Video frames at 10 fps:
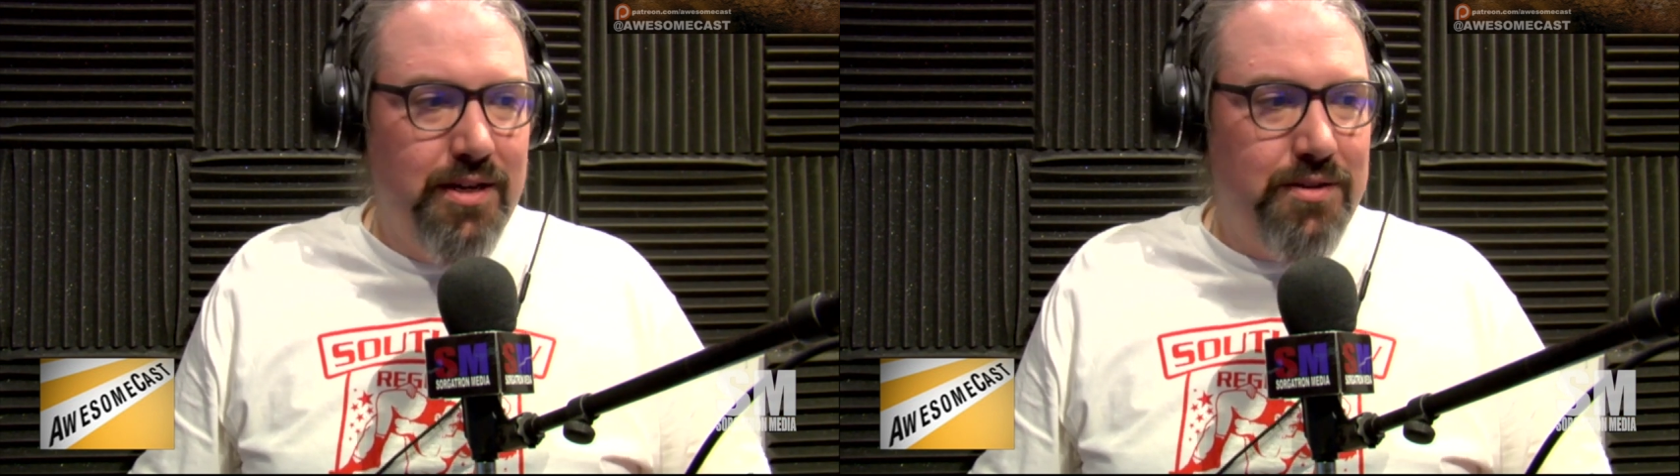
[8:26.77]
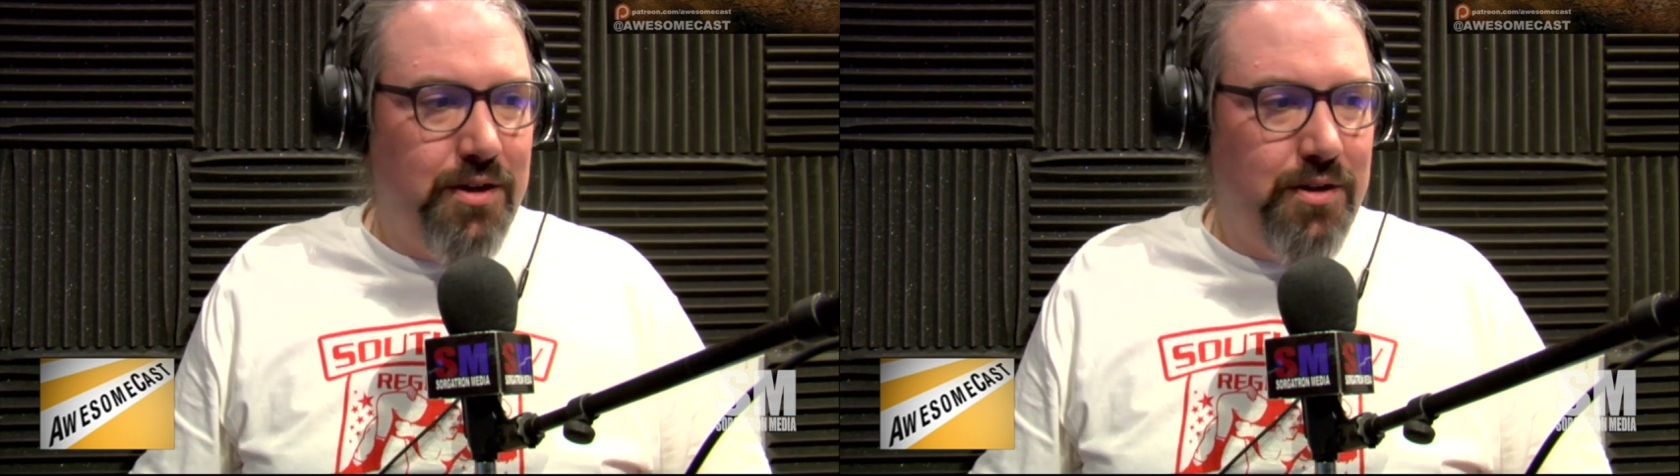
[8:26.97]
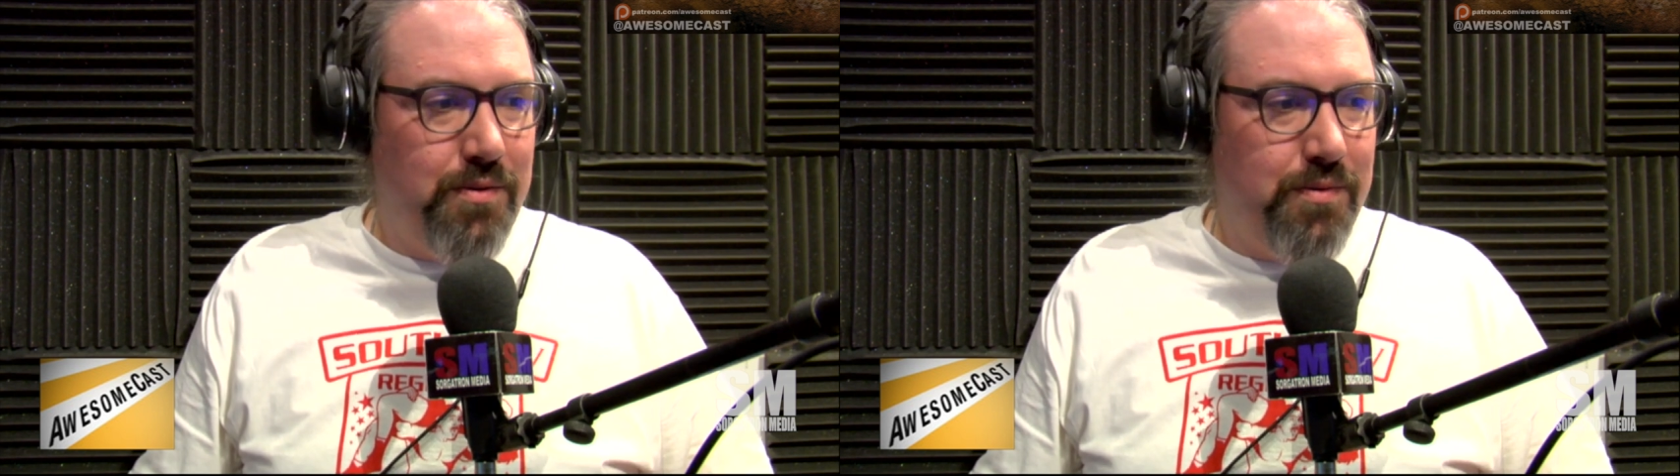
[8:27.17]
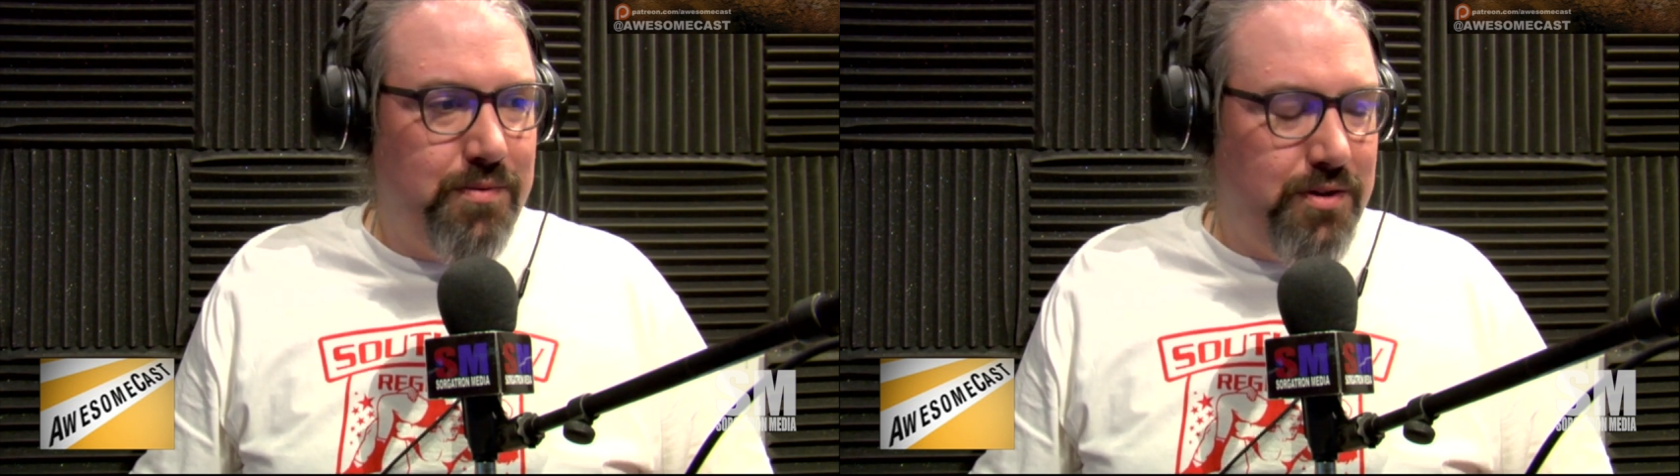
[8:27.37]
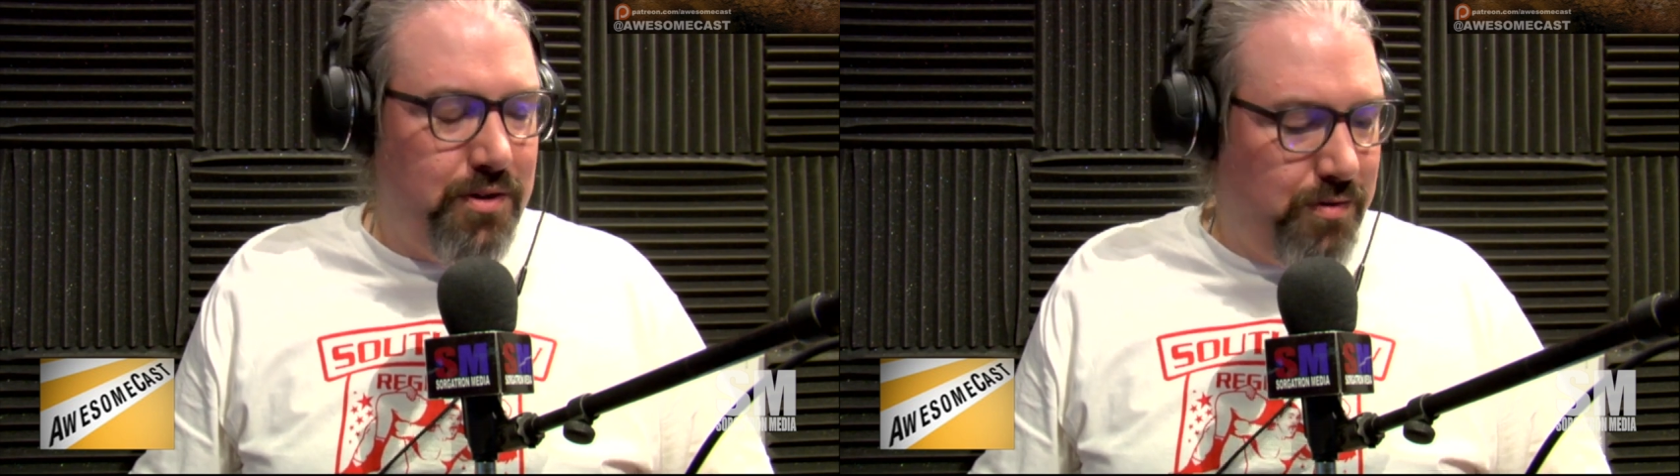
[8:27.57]

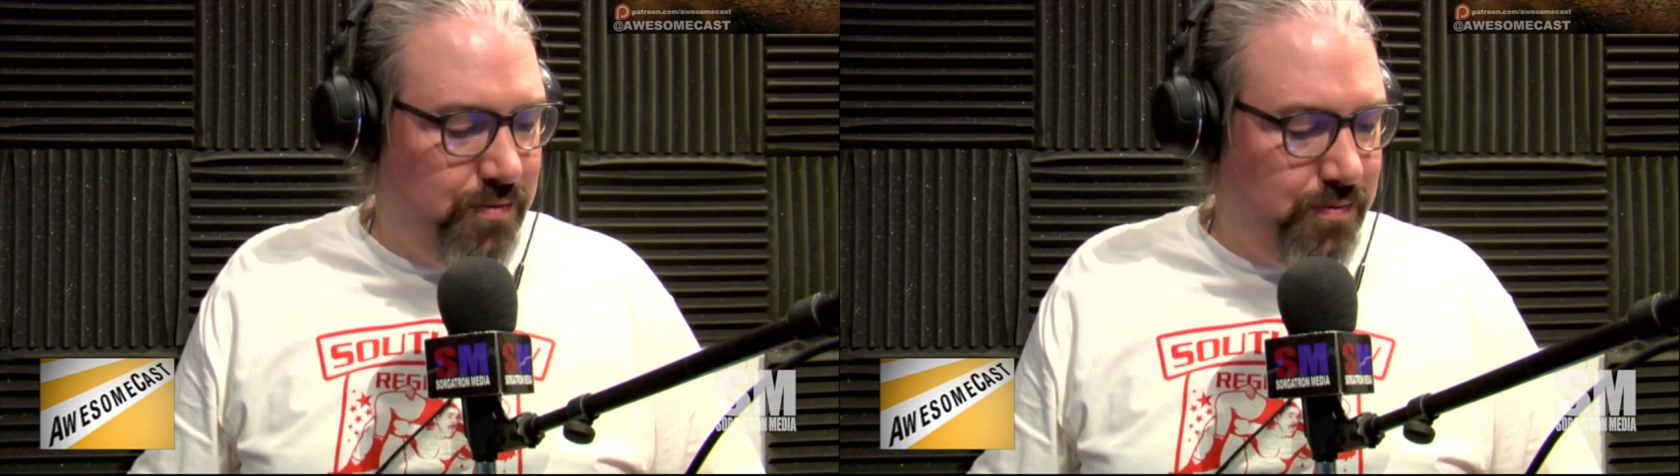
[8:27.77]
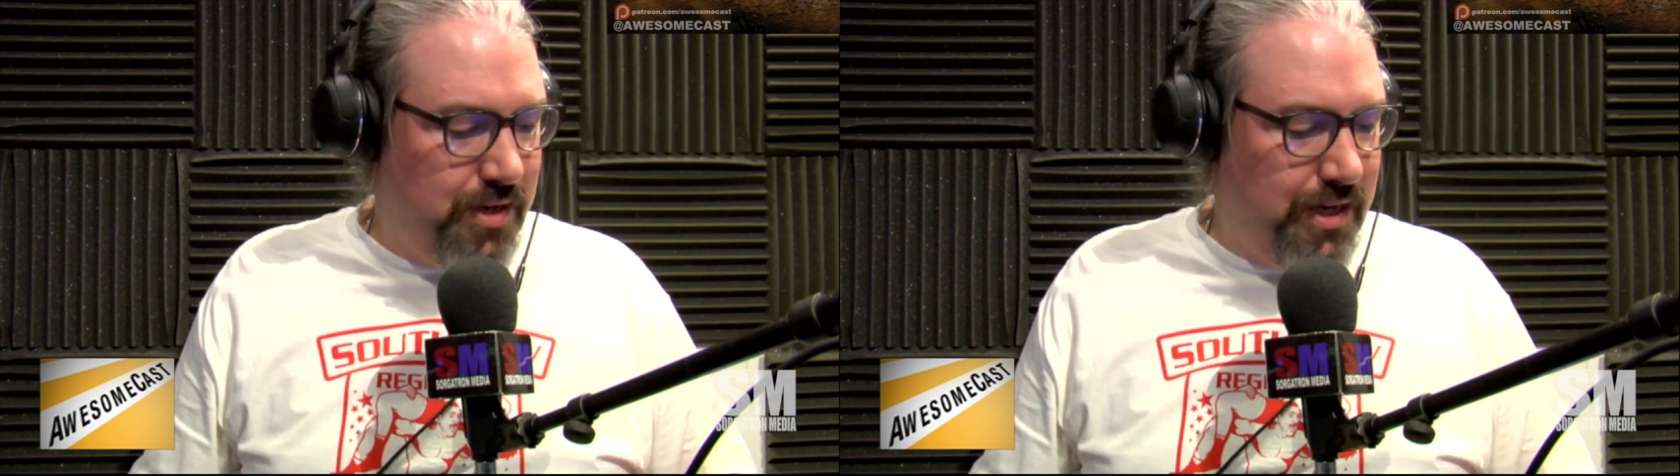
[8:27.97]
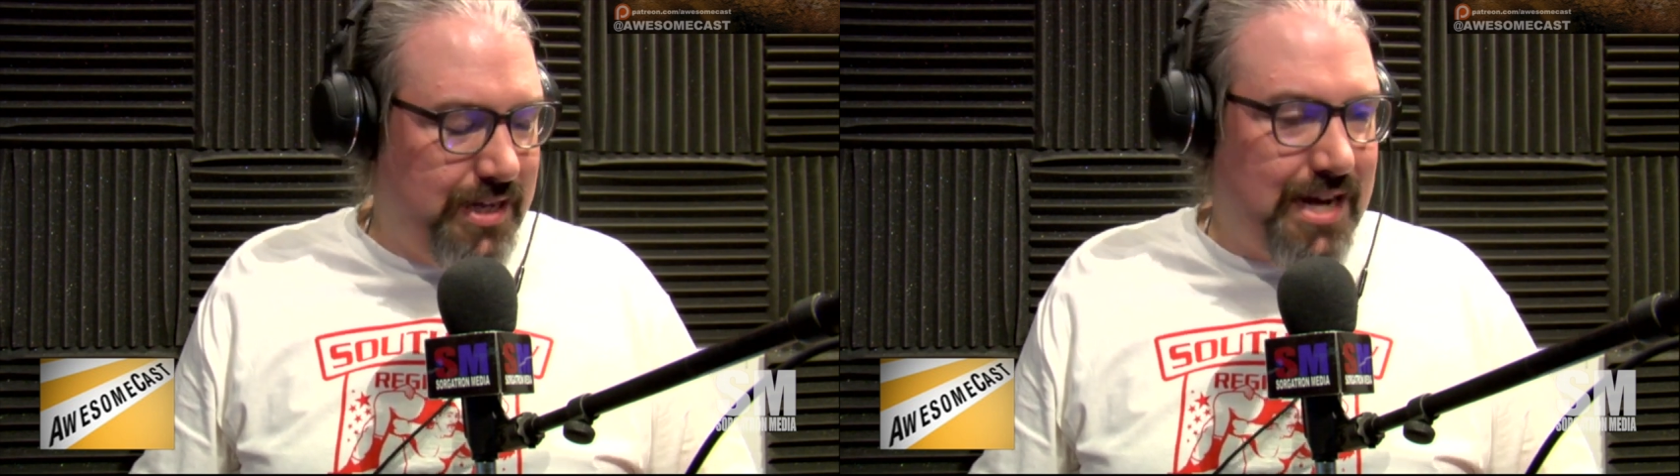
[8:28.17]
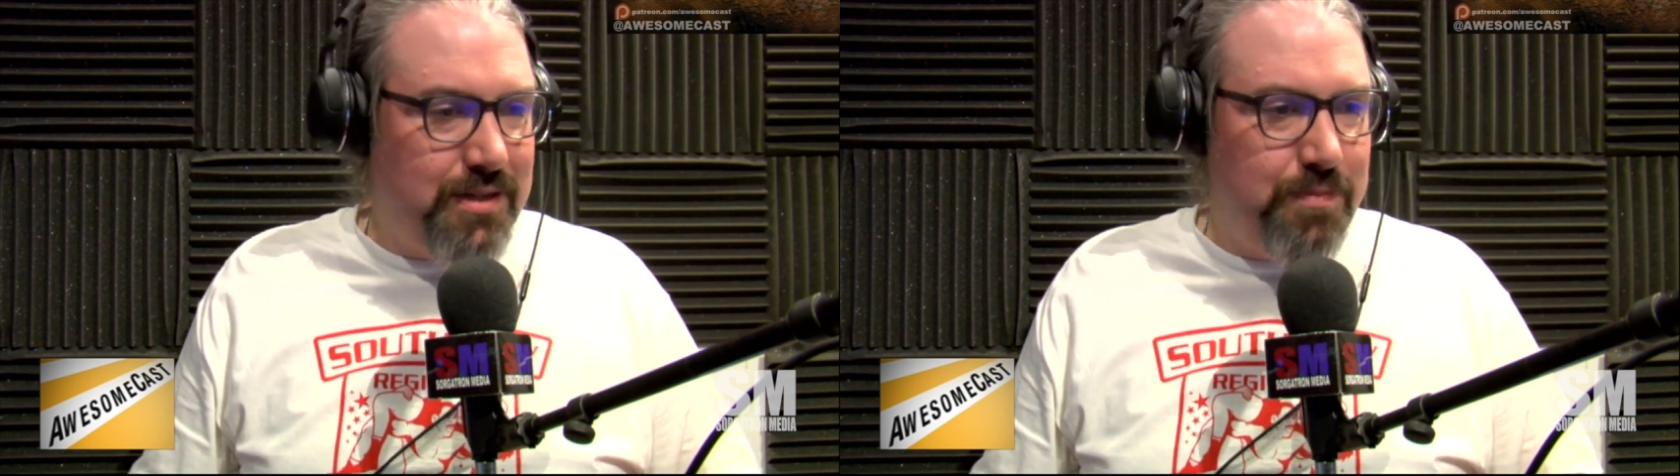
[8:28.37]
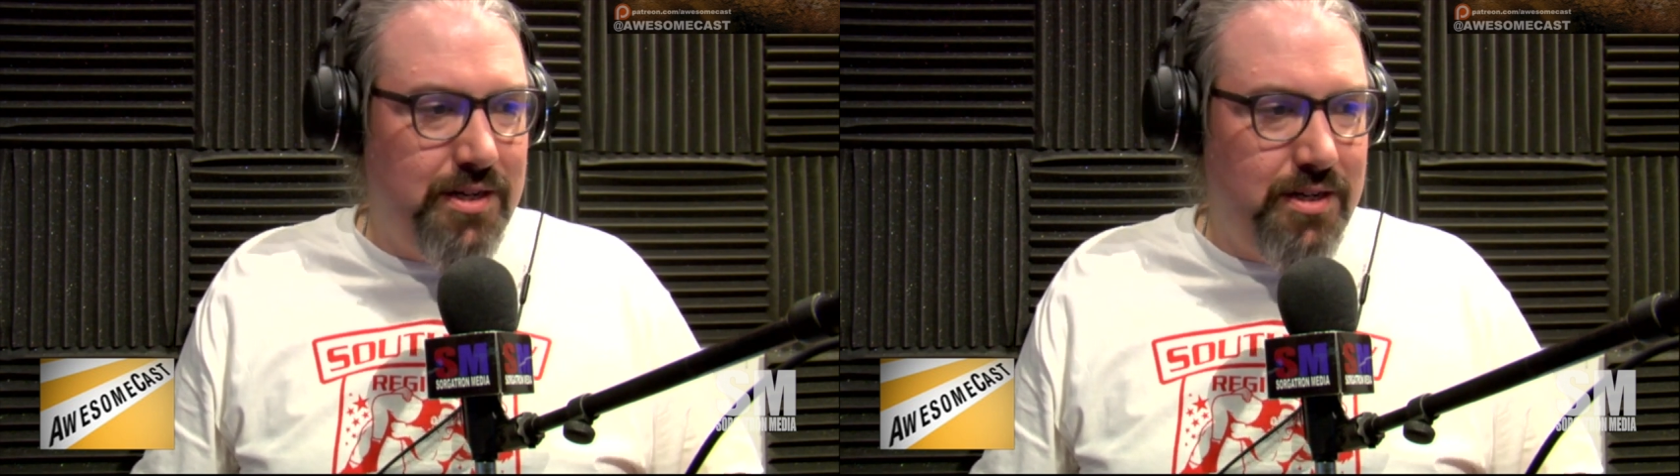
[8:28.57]
So like
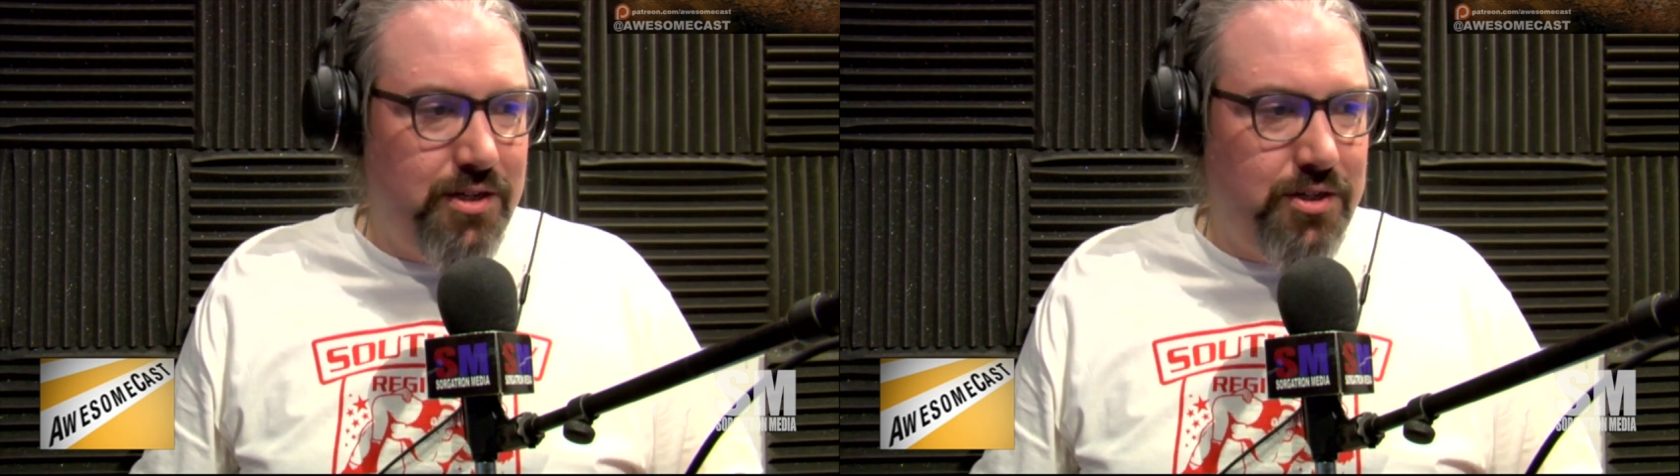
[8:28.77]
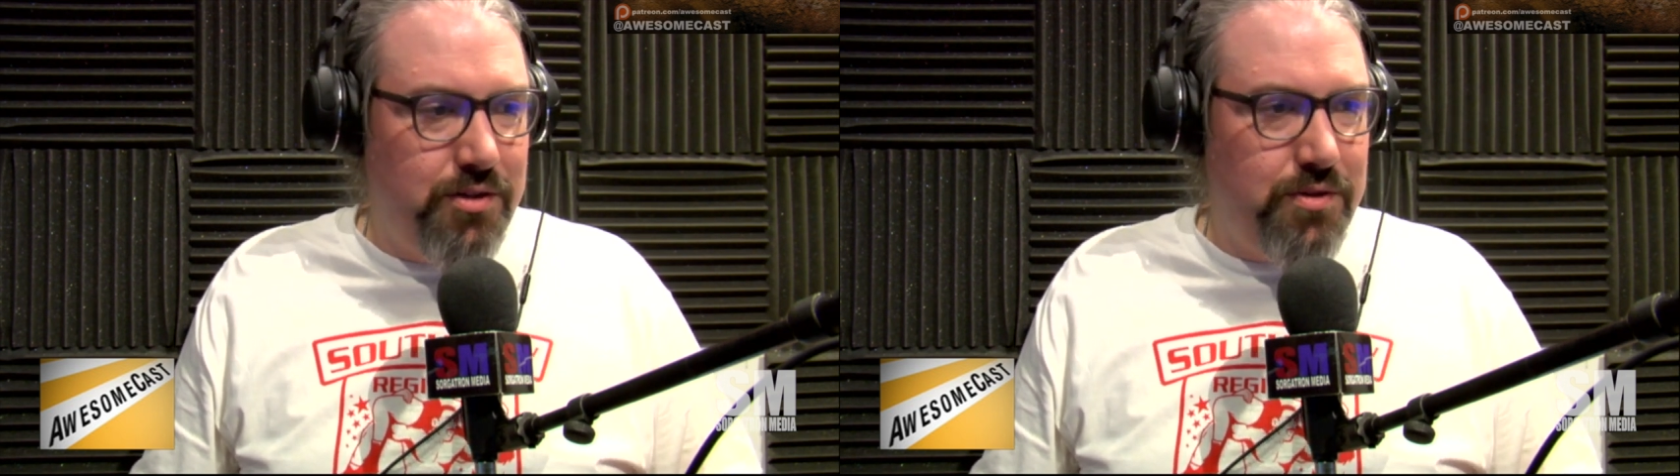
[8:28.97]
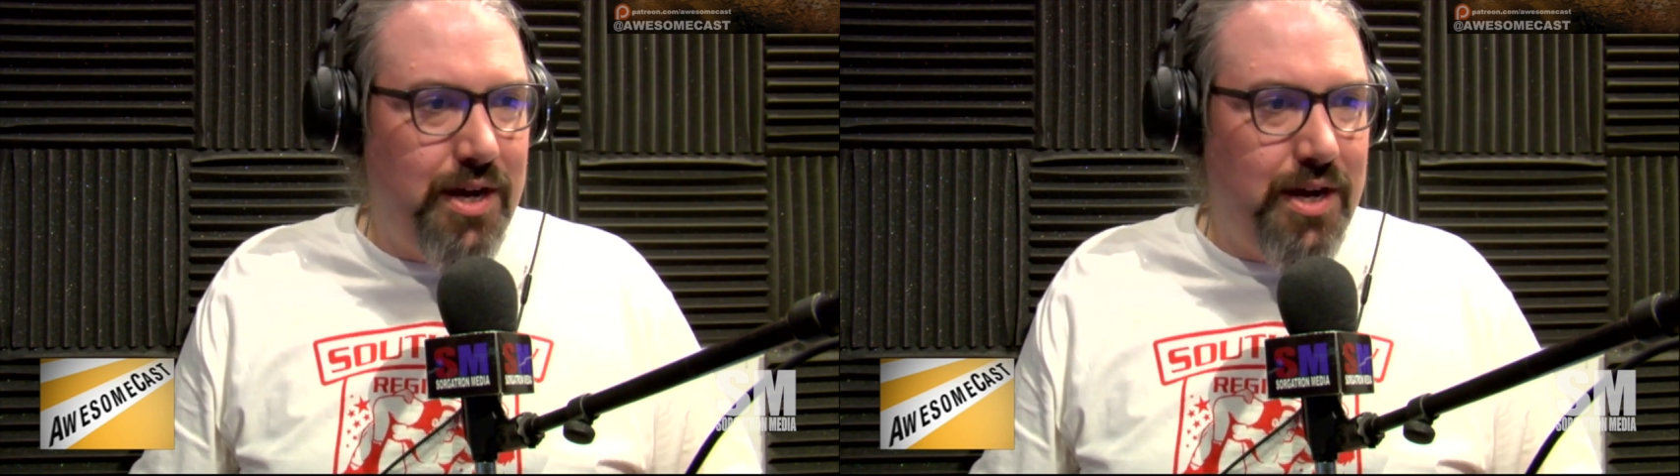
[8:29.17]
that's been an issue.